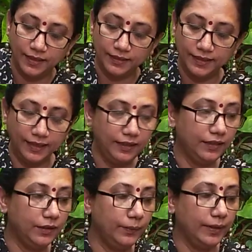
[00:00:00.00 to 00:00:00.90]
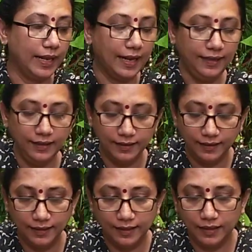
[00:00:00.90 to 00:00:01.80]
then we'll add
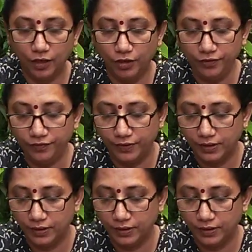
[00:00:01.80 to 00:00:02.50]
little of